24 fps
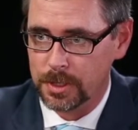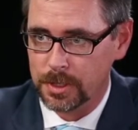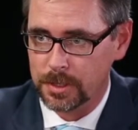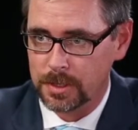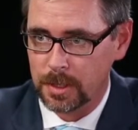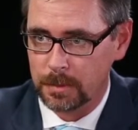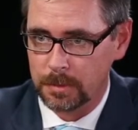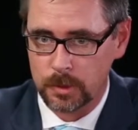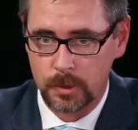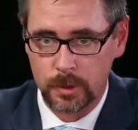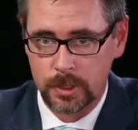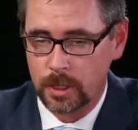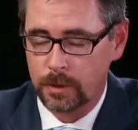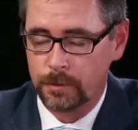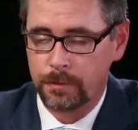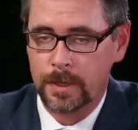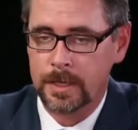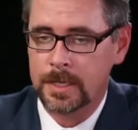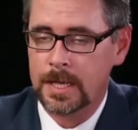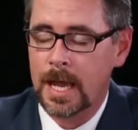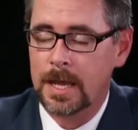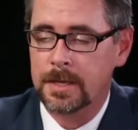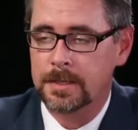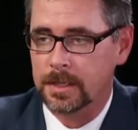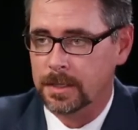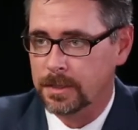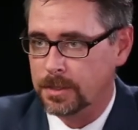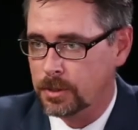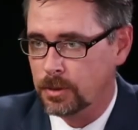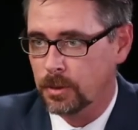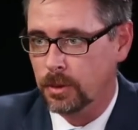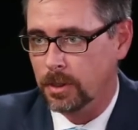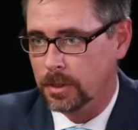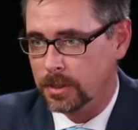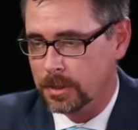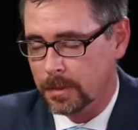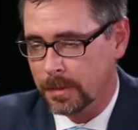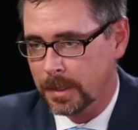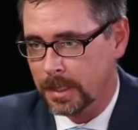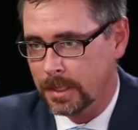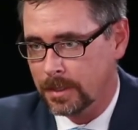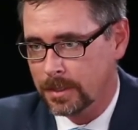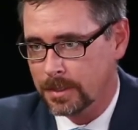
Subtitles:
systems, which are fantastic schools. I mean,